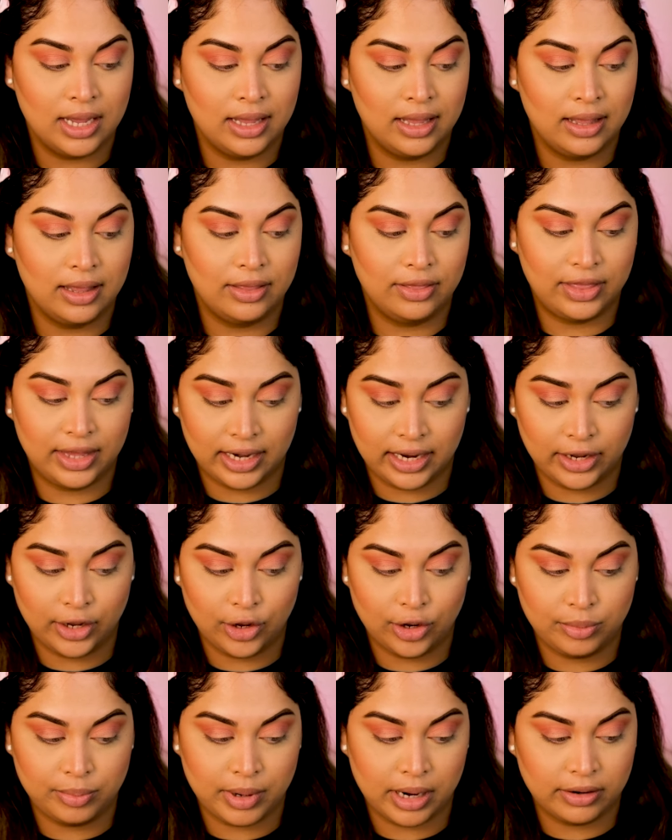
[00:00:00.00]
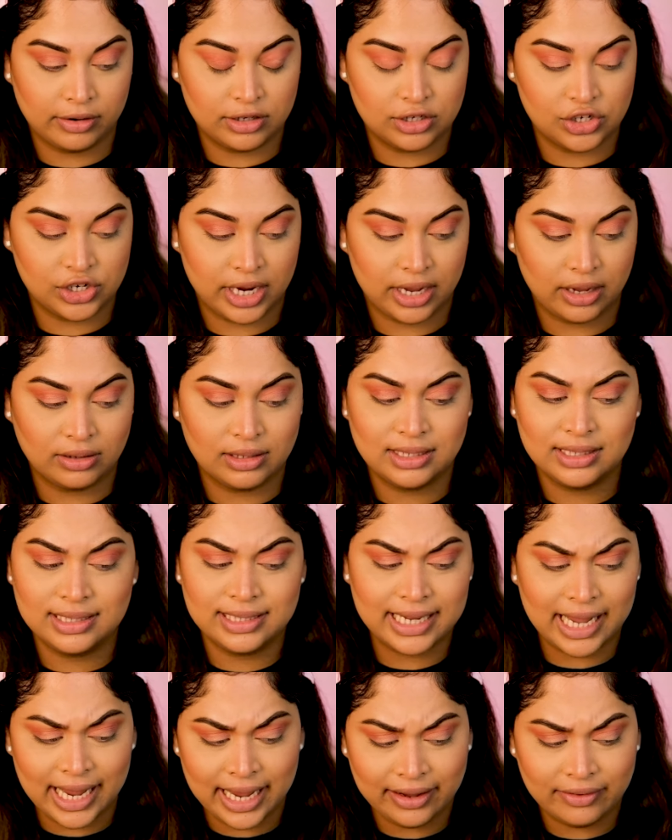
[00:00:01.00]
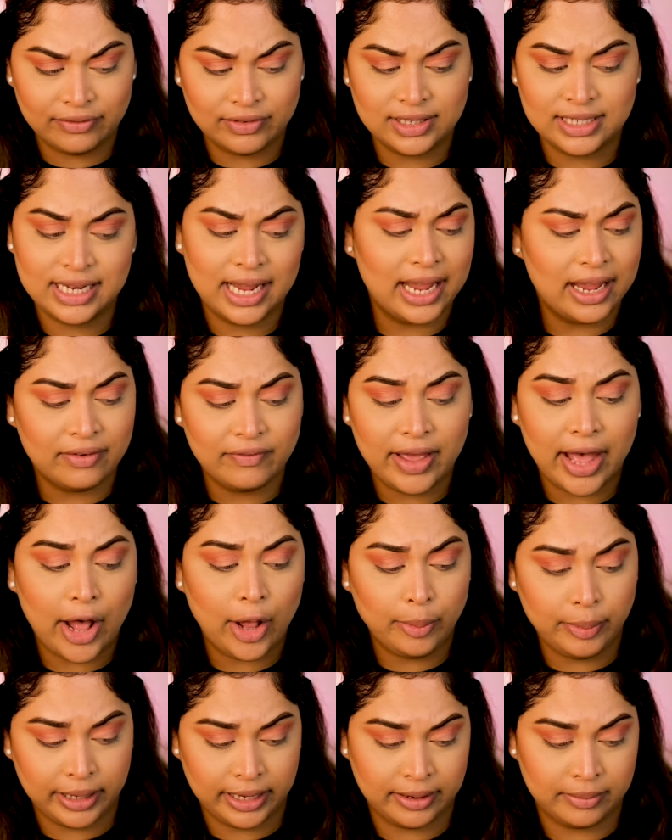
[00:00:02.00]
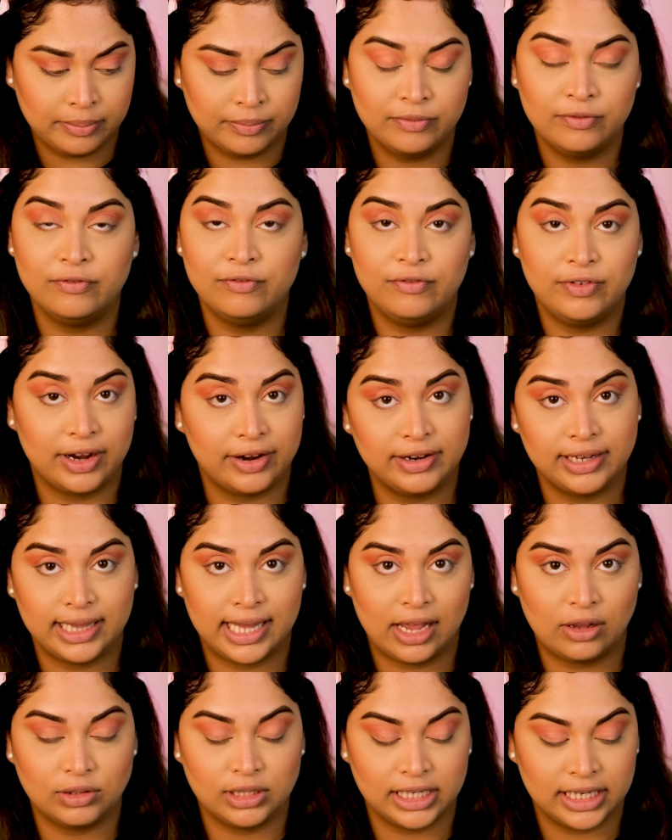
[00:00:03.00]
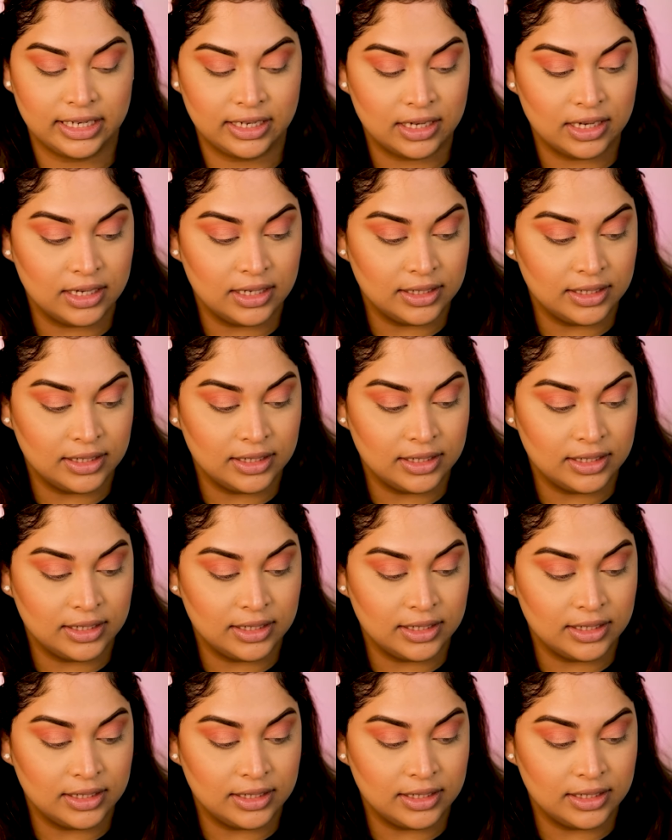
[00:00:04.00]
Then I heard Myra shout, Dave, Dave, help him, very loudly.